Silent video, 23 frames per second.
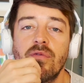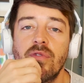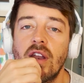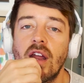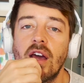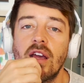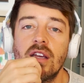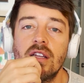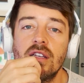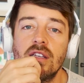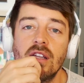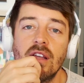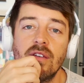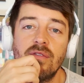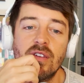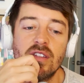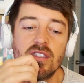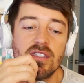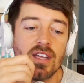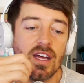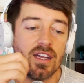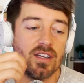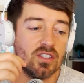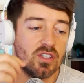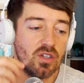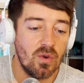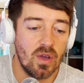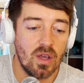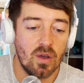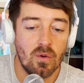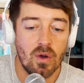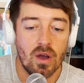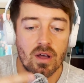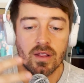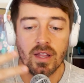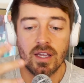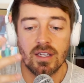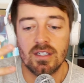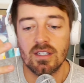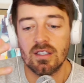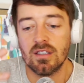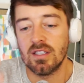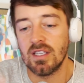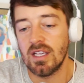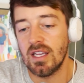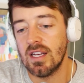and I if it's not doing well, I
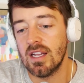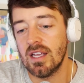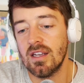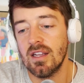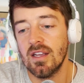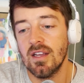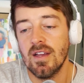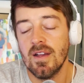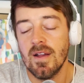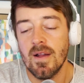delete it.